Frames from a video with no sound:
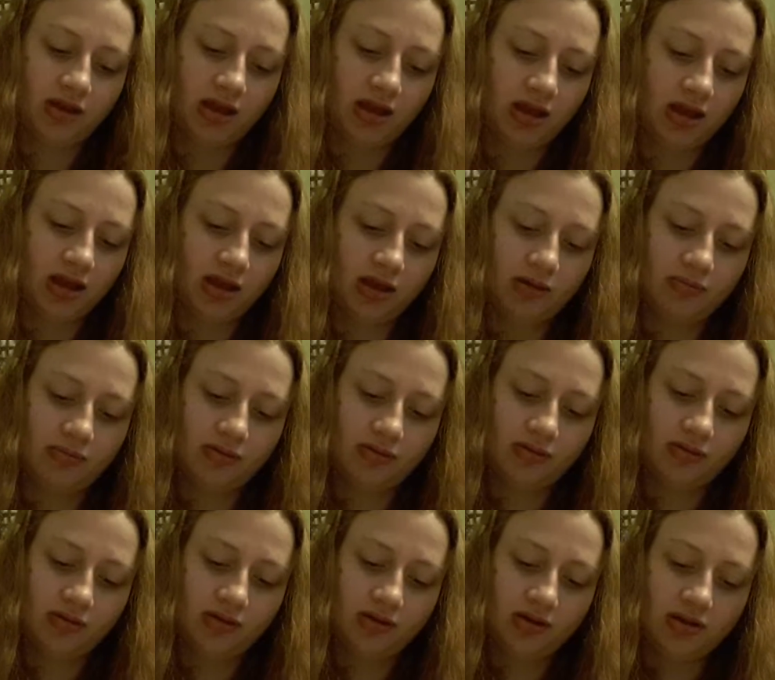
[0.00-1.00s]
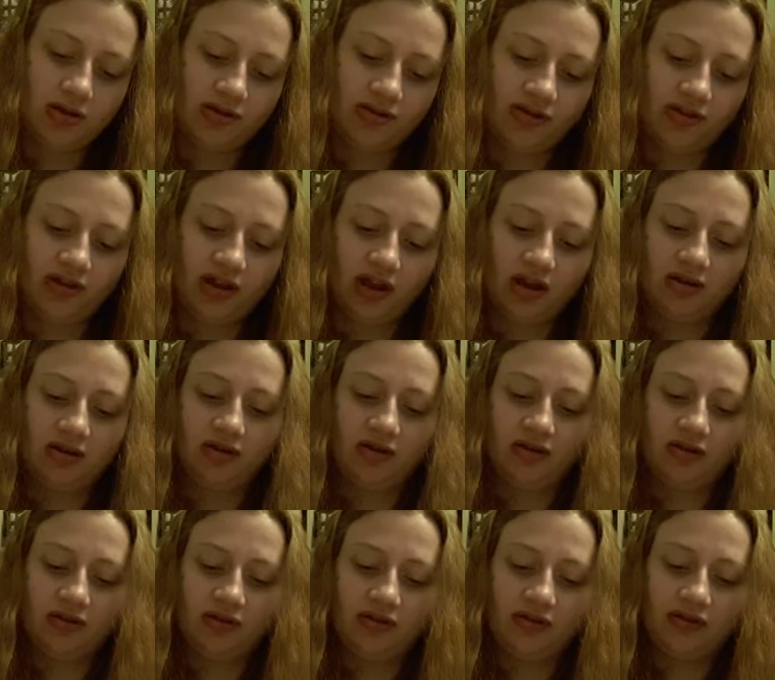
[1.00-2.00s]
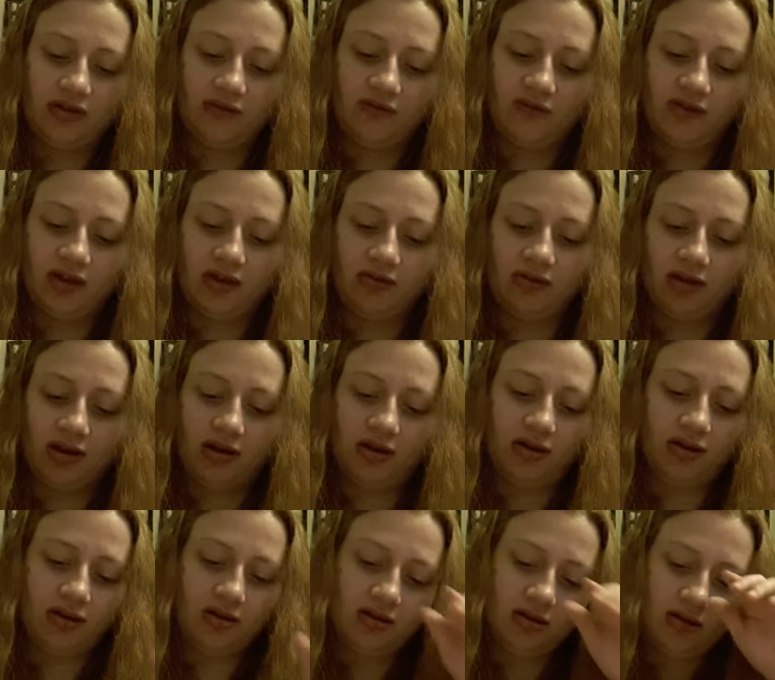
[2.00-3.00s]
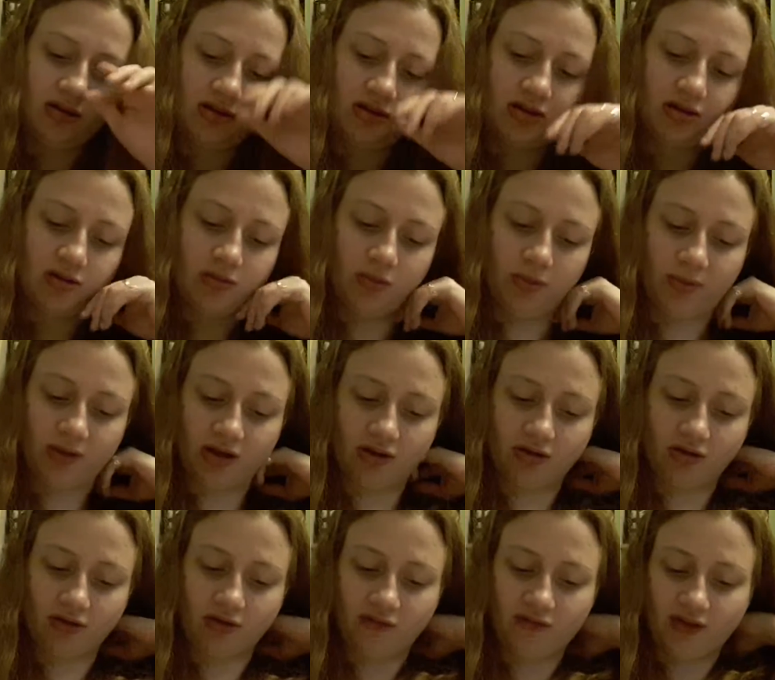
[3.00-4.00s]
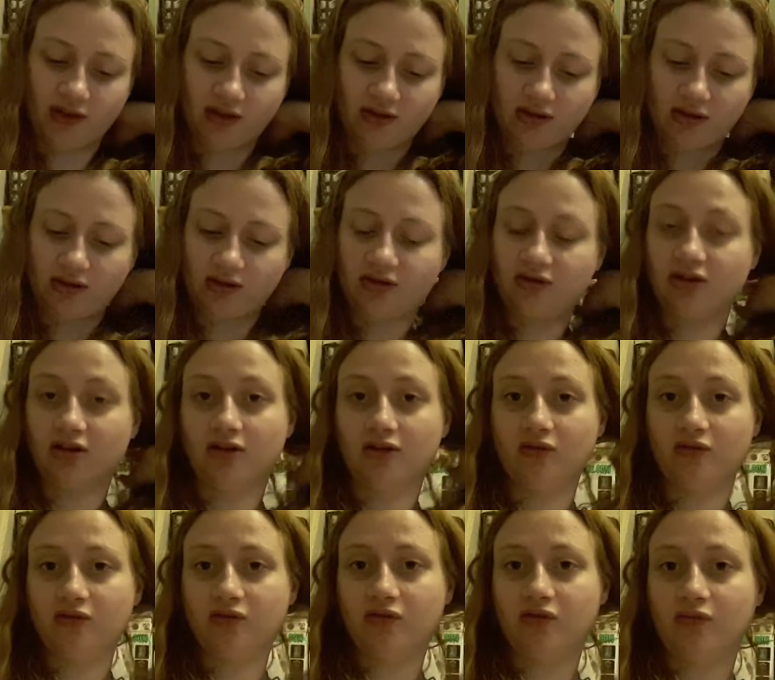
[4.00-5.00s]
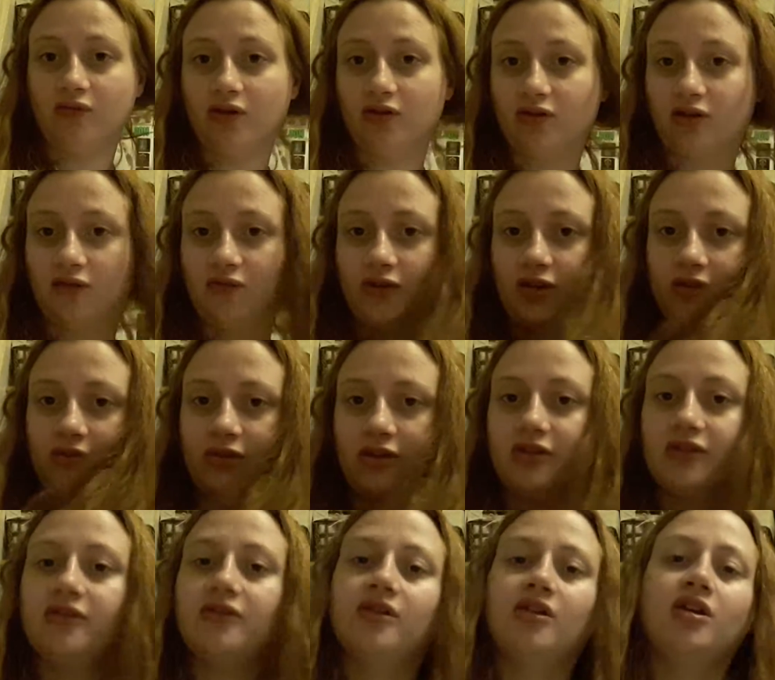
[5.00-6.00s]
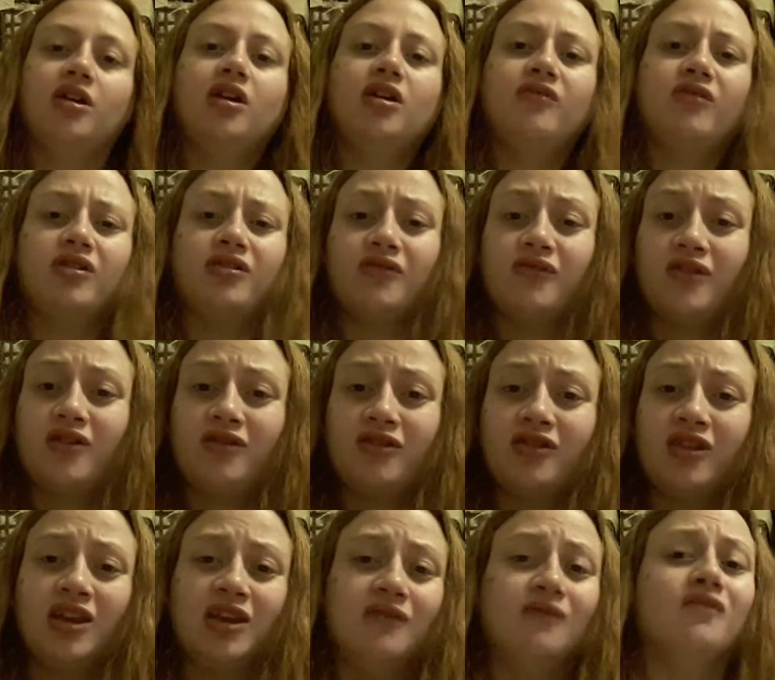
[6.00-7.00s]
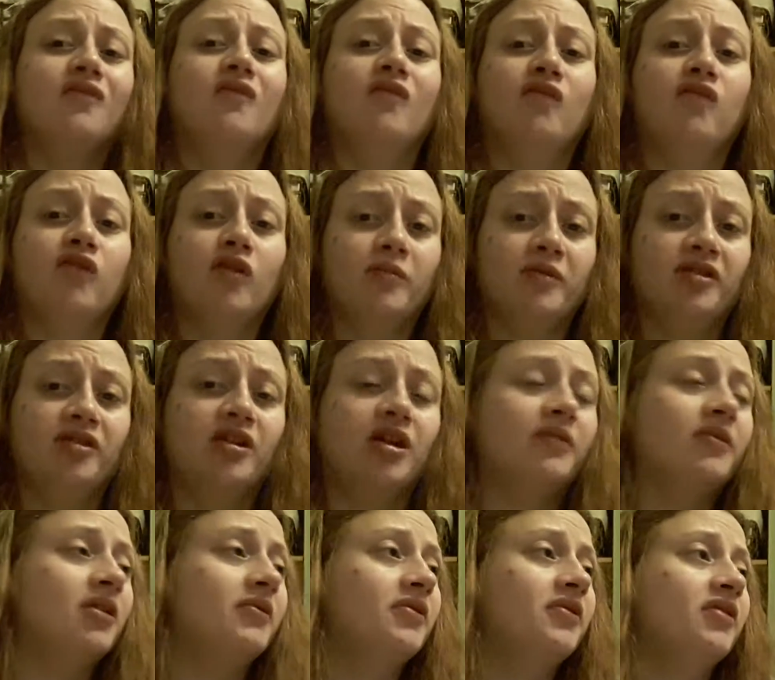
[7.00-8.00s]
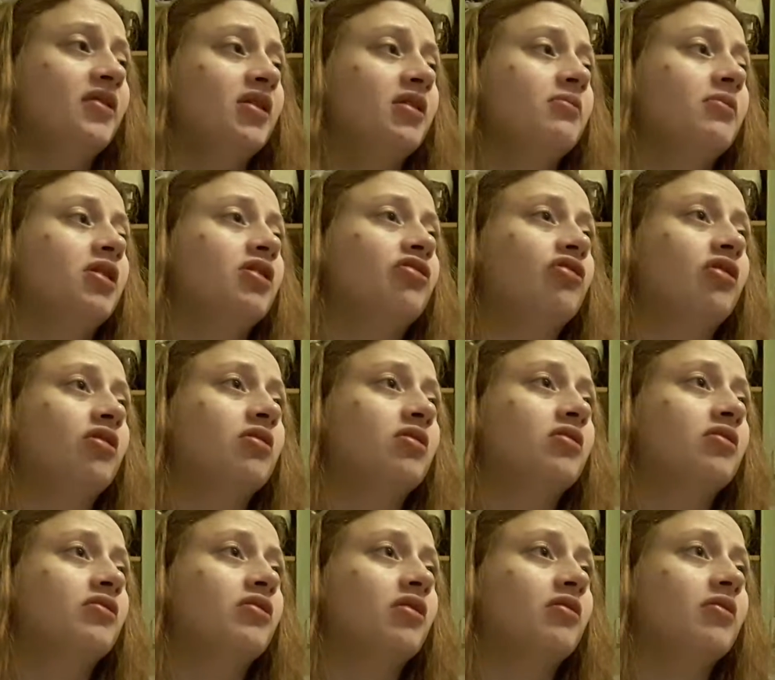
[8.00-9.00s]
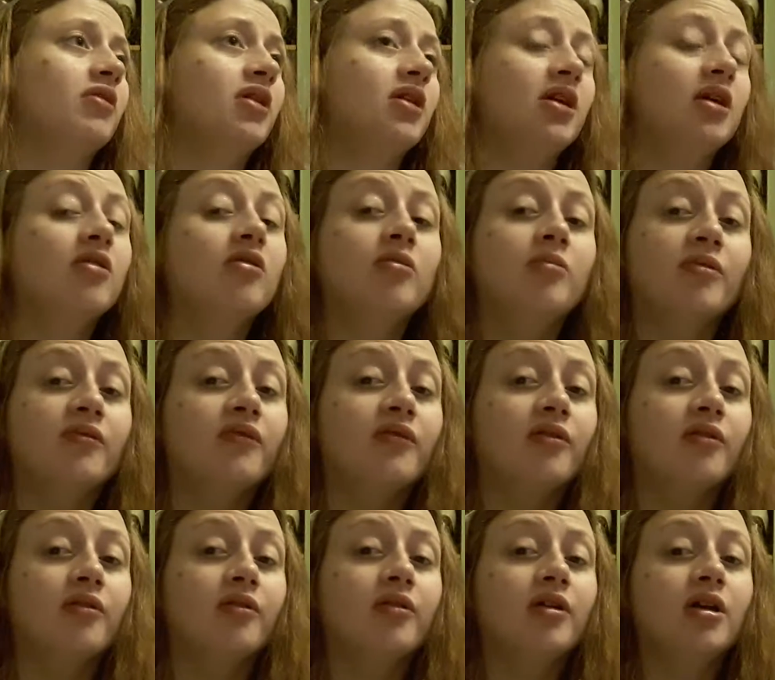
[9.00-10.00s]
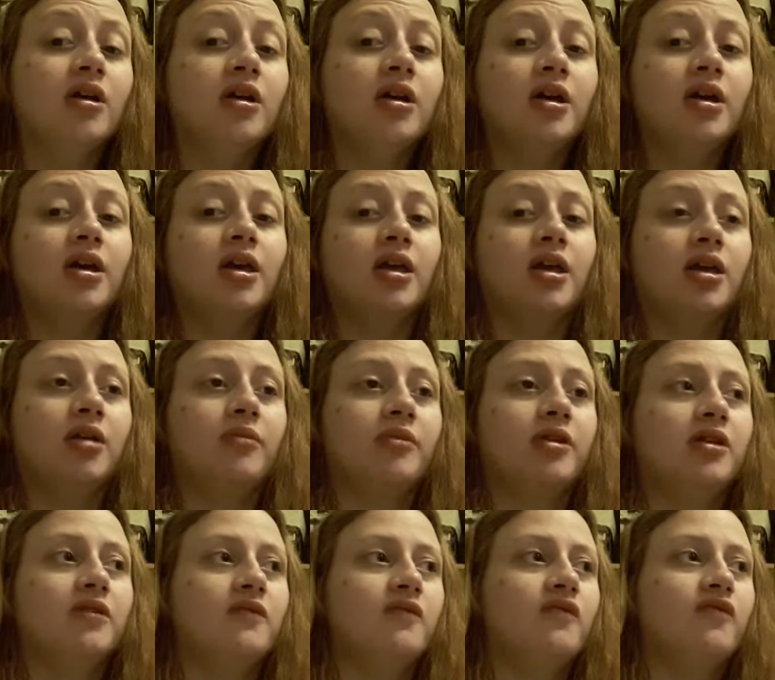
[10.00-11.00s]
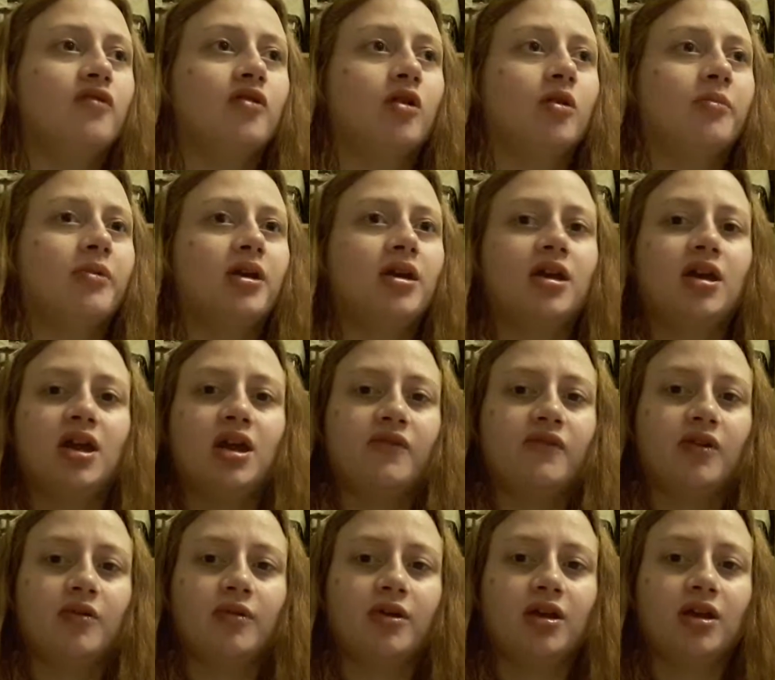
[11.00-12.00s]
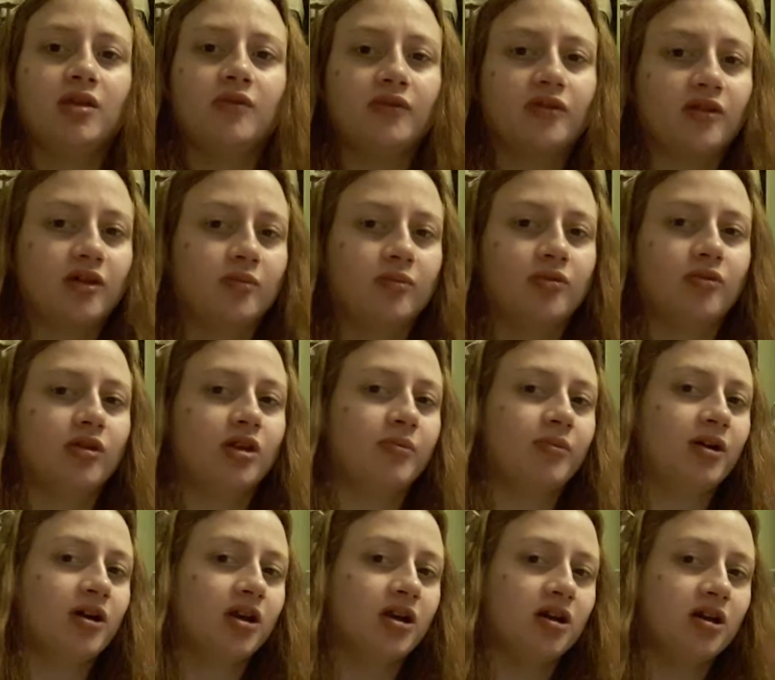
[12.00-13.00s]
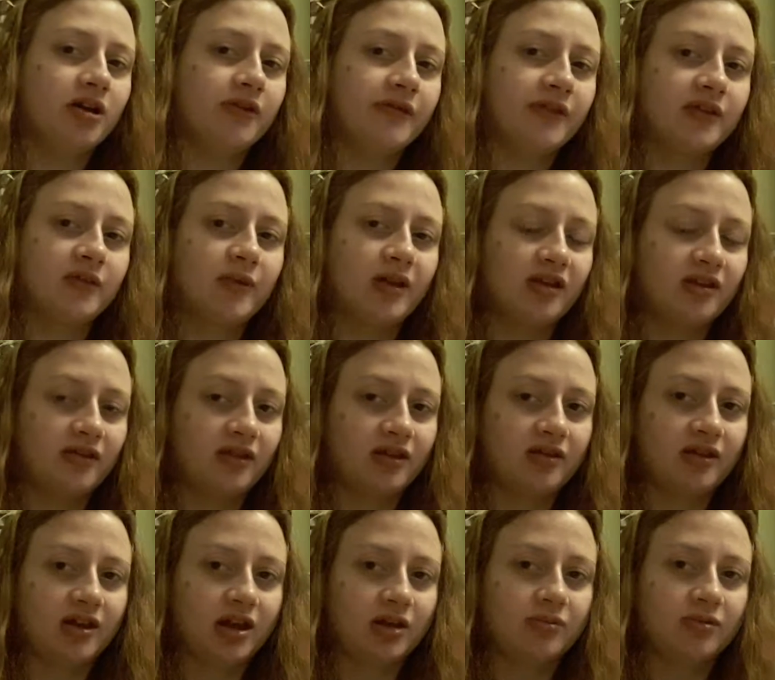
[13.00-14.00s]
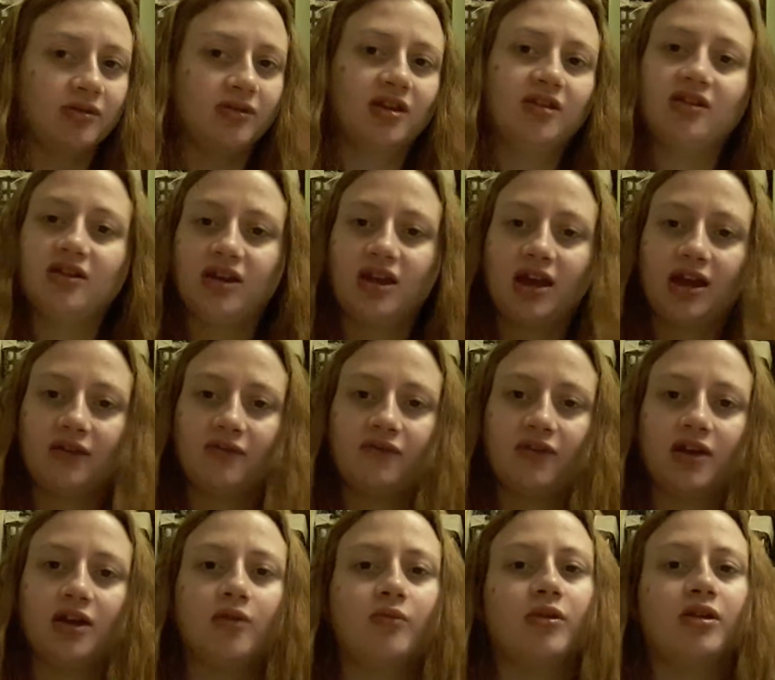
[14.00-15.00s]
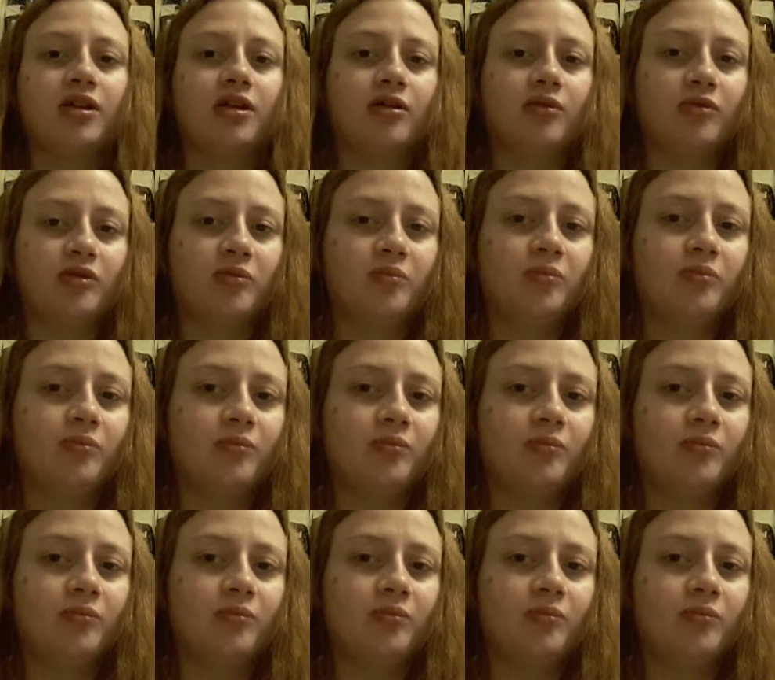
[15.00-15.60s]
hip, the tetanus, diphtheria, whooping cough, that kind of stuff. The rotavirus. Rotavirus, he vomited. I've never seen my child look so ill before, and he threw up everywhere. He was so poorly, but I kind of expected that to happen. They didn't have that when they was